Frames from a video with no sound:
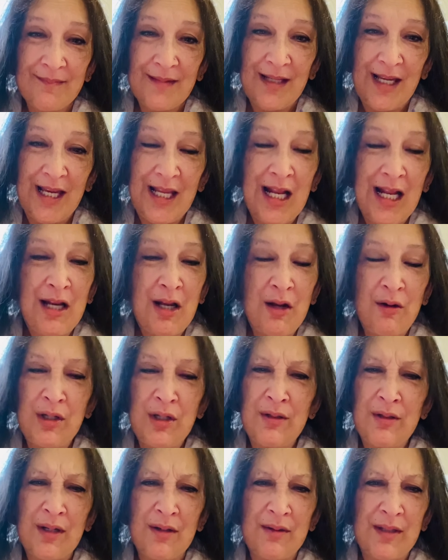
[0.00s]
And I know
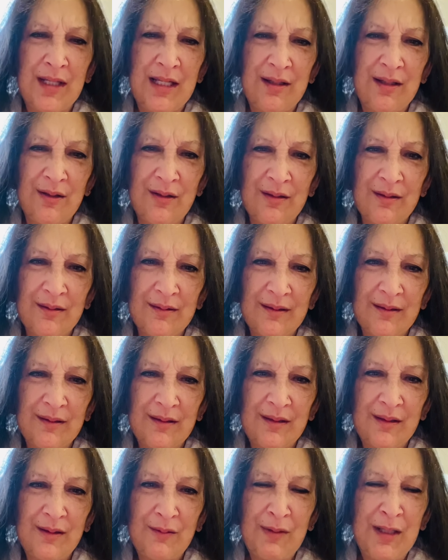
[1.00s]
you don't either.
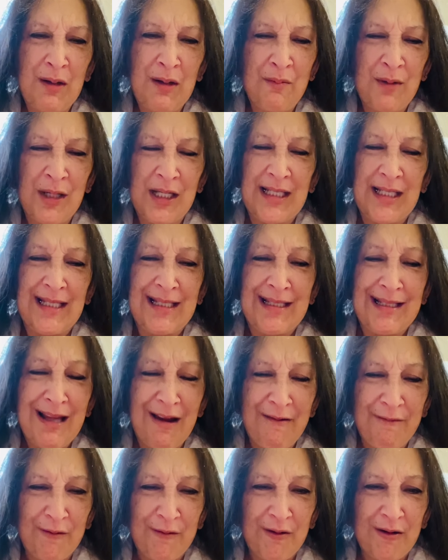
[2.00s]
We don't want to
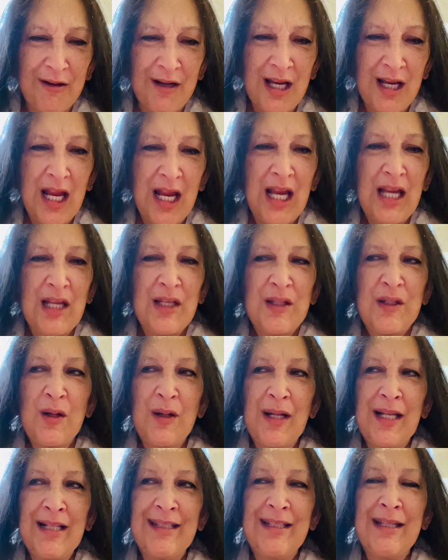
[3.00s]
suffer. So
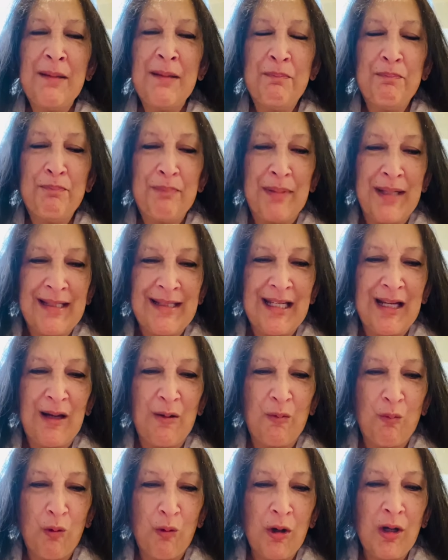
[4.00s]
let's get busy
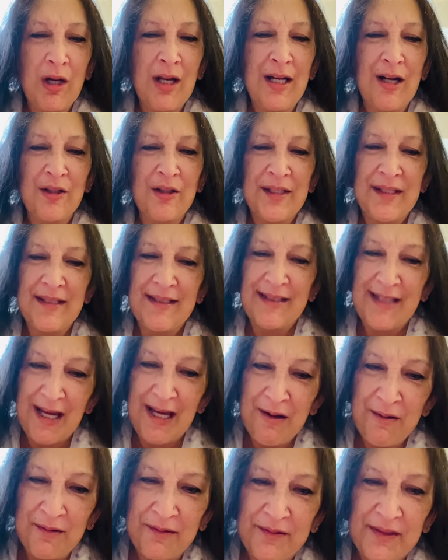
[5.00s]
and work on
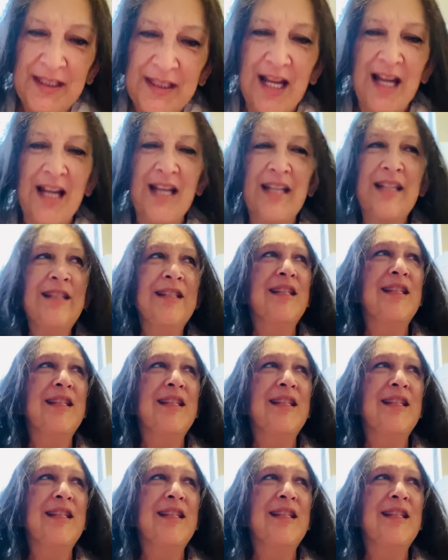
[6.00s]
ourselves, guys.